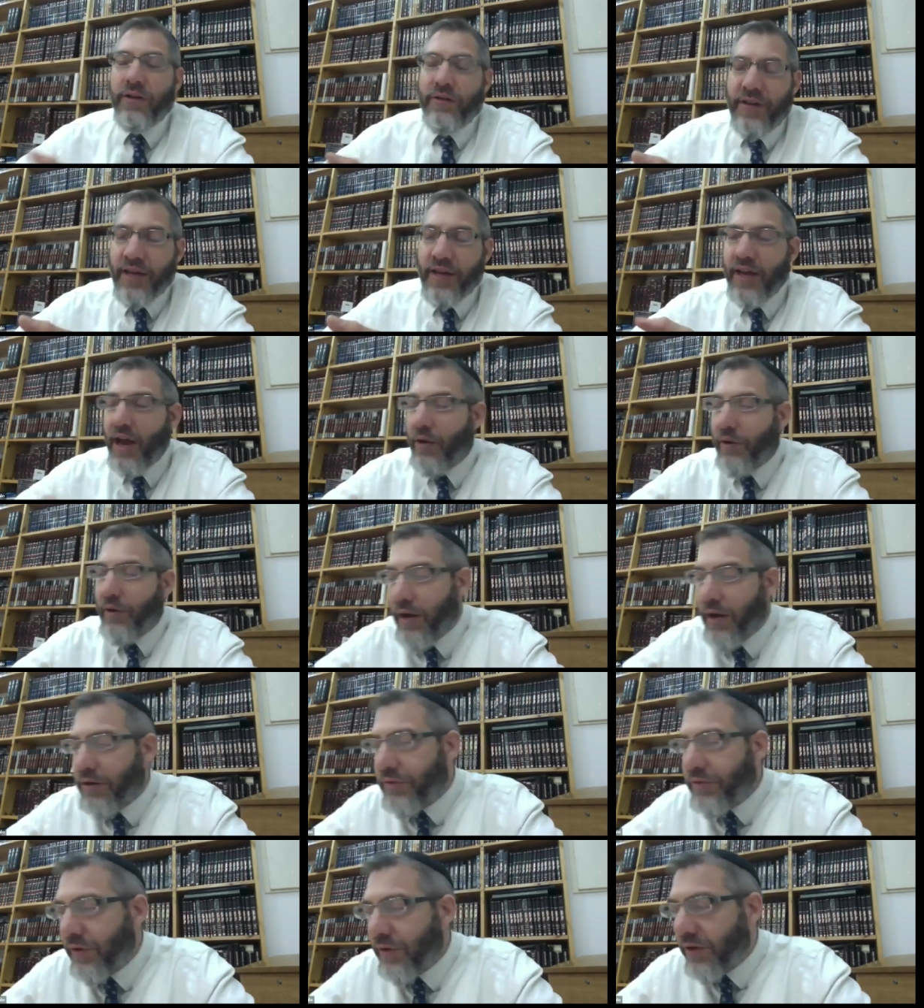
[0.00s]
Take our
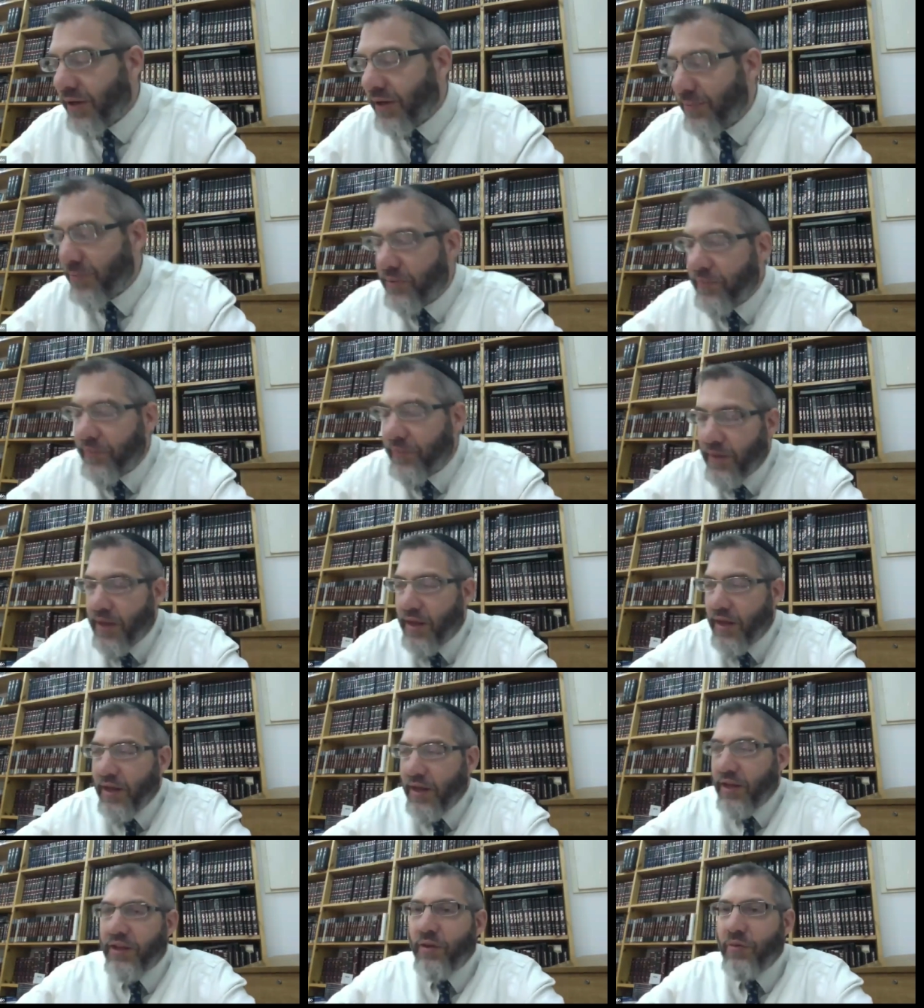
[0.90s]
house, for example.
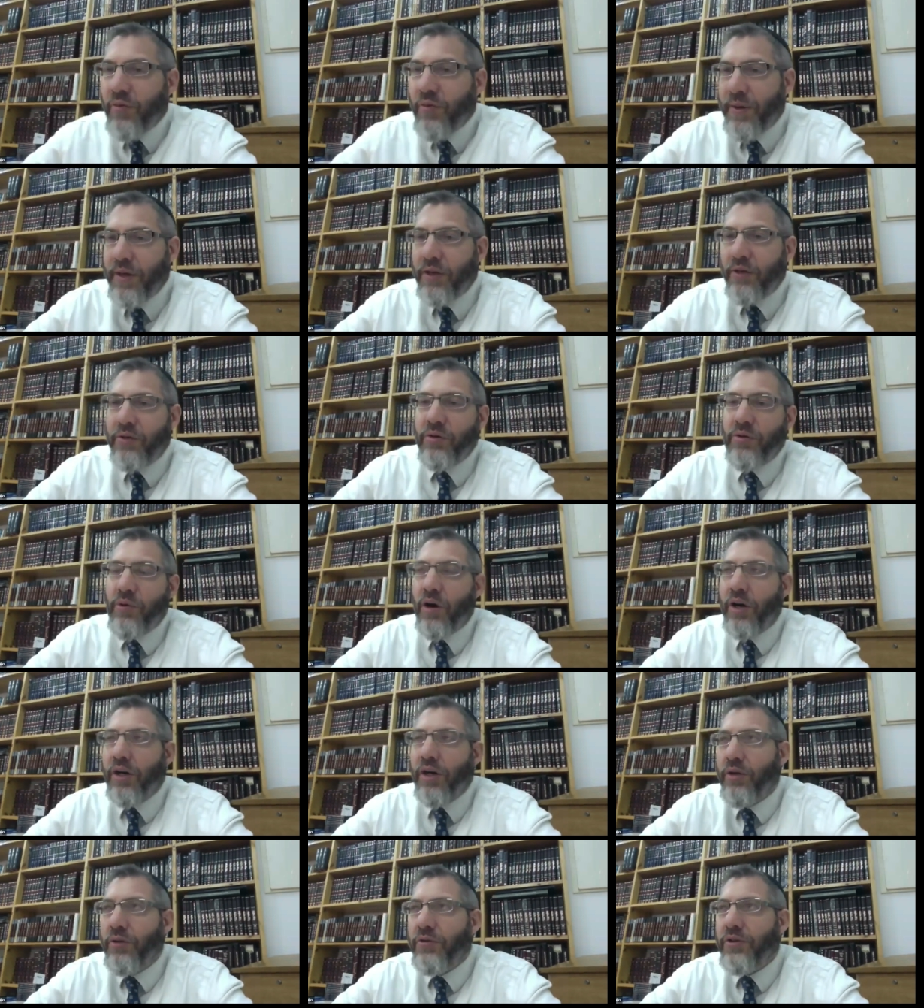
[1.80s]
The women who
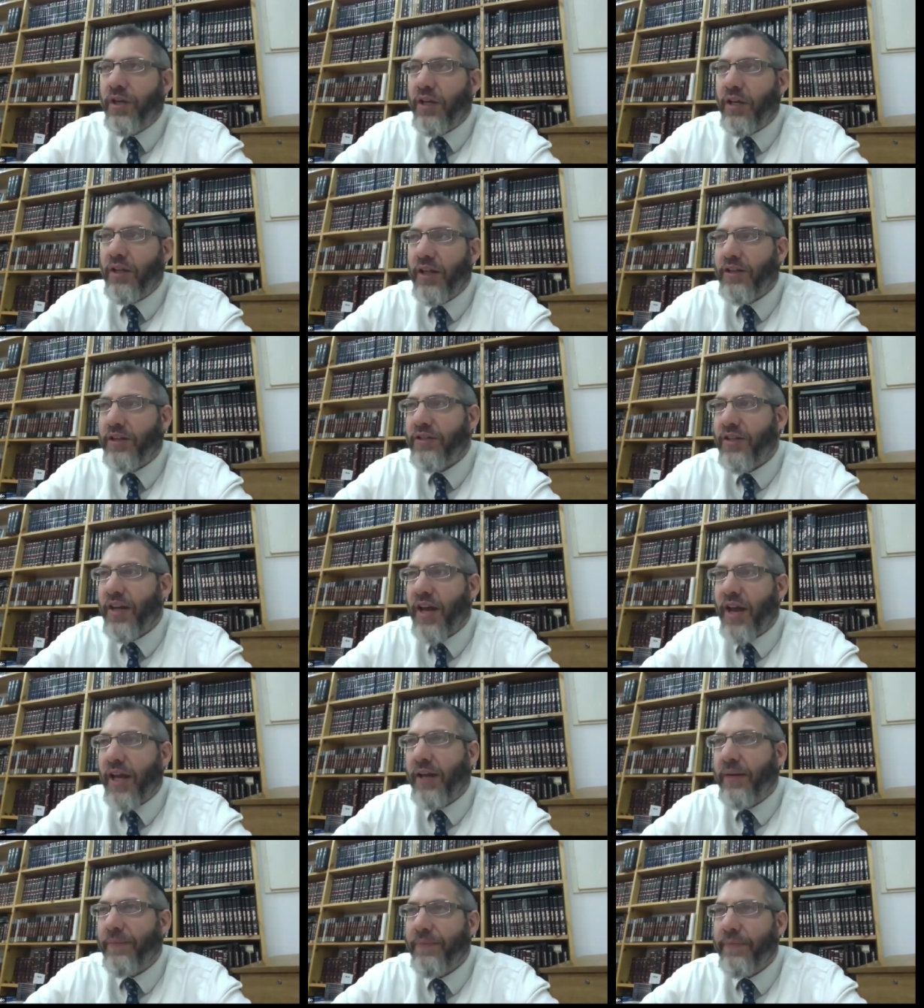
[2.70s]
are using, let's
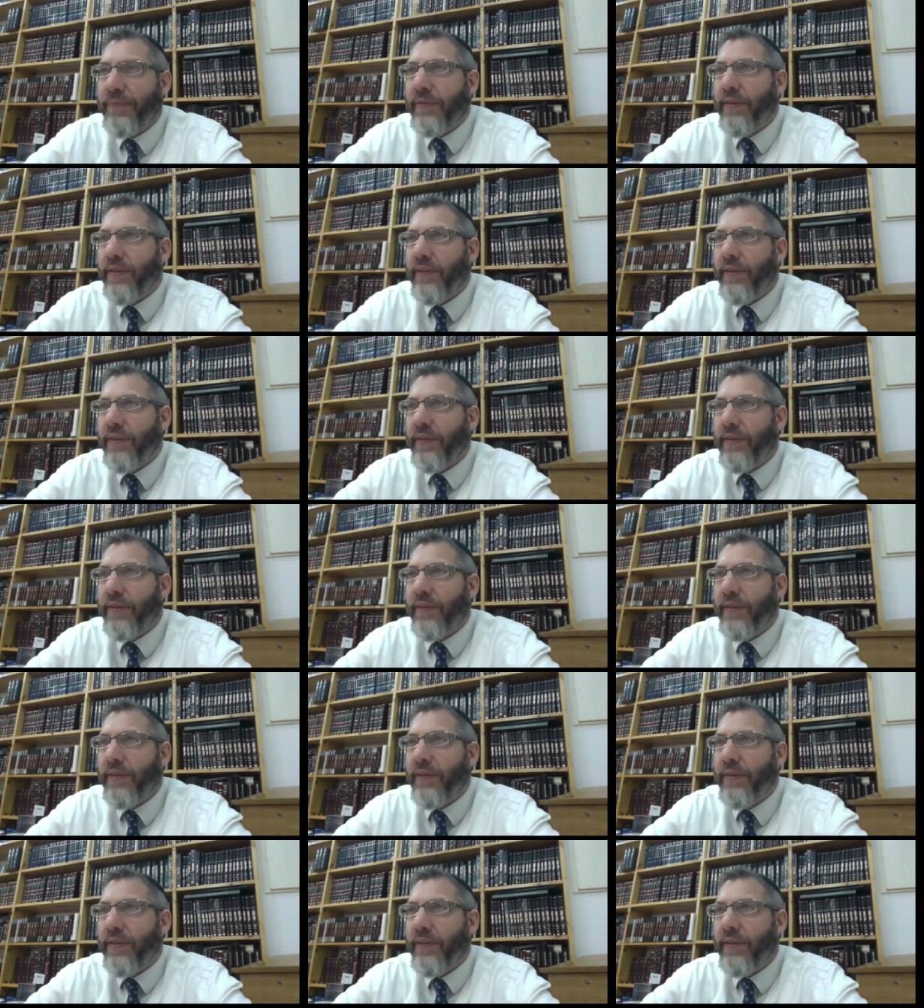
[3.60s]
say,